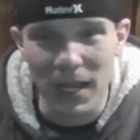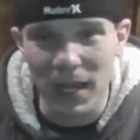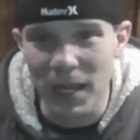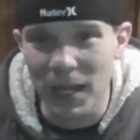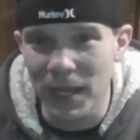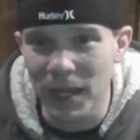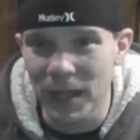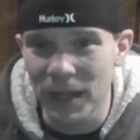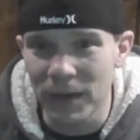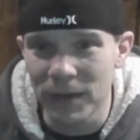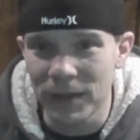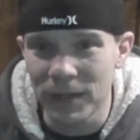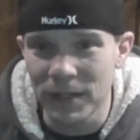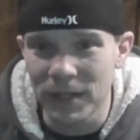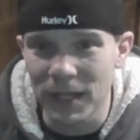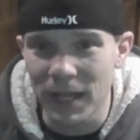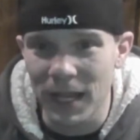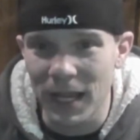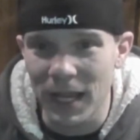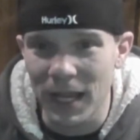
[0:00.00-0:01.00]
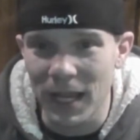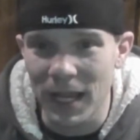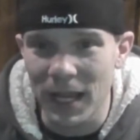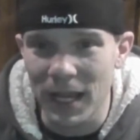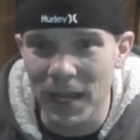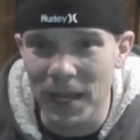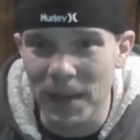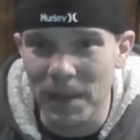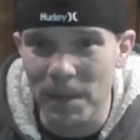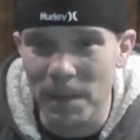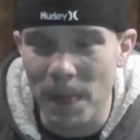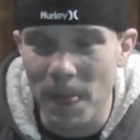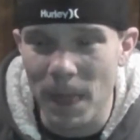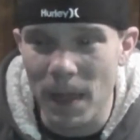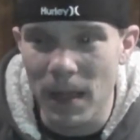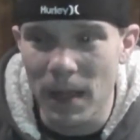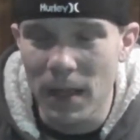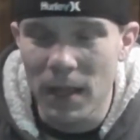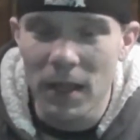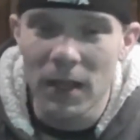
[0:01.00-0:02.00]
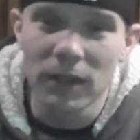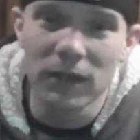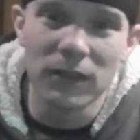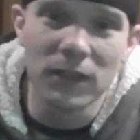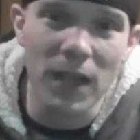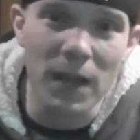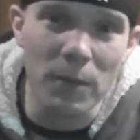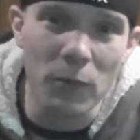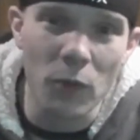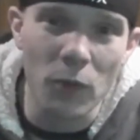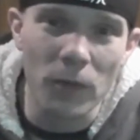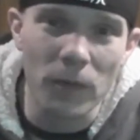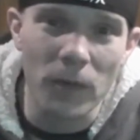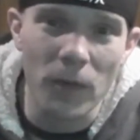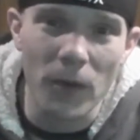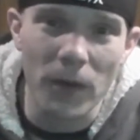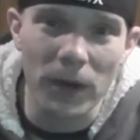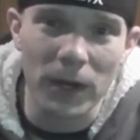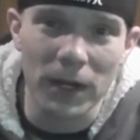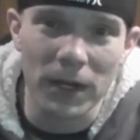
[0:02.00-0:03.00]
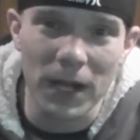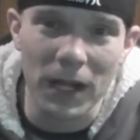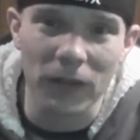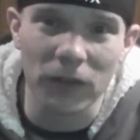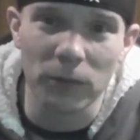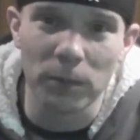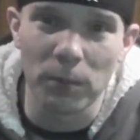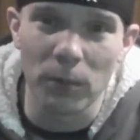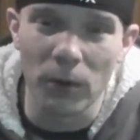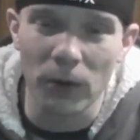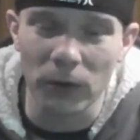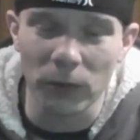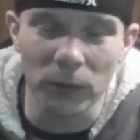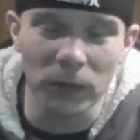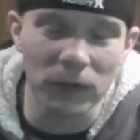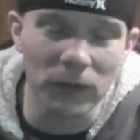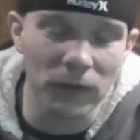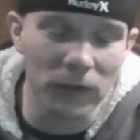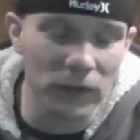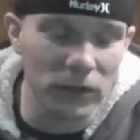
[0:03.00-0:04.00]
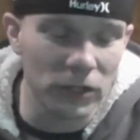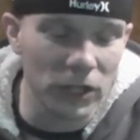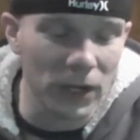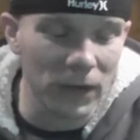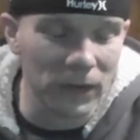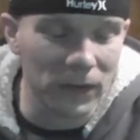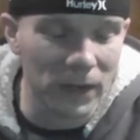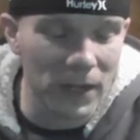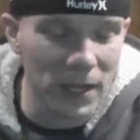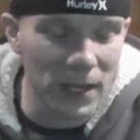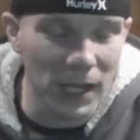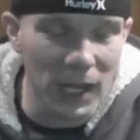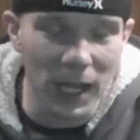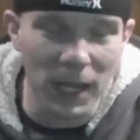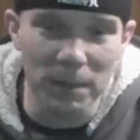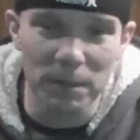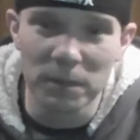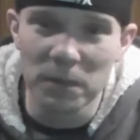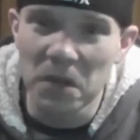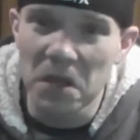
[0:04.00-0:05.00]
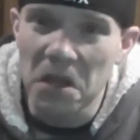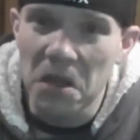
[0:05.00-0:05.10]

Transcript: and a demo for Kinect Sports, which is a jet skiing game.